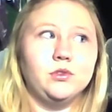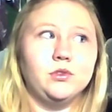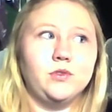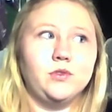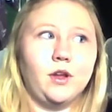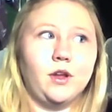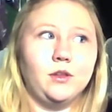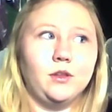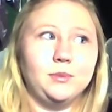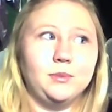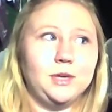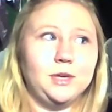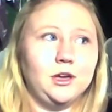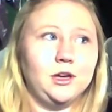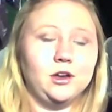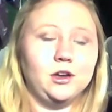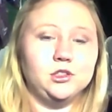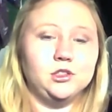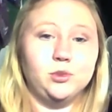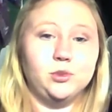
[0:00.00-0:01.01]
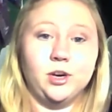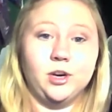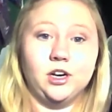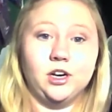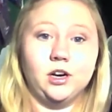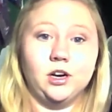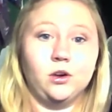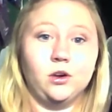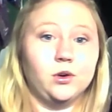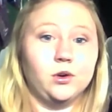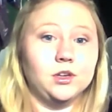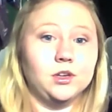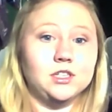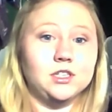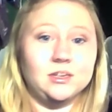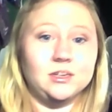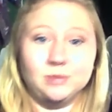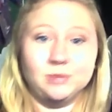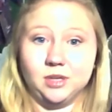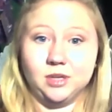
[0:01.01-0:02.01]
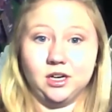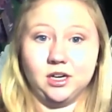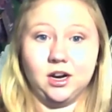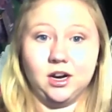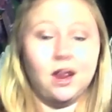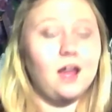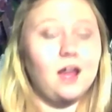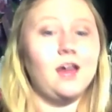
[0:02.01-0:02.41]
follow me on Twitter or Tumblr,